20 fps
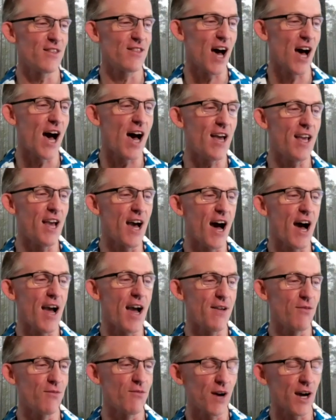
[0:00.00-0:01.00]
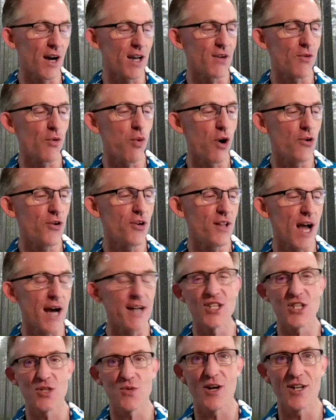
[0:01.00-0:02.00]
I quoted, I
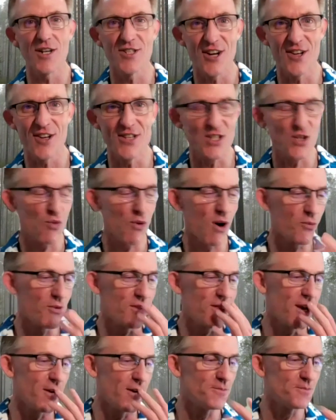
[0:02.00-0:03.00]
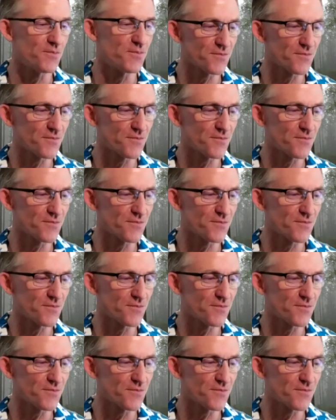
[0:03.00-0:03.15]
just want to share this quote with you.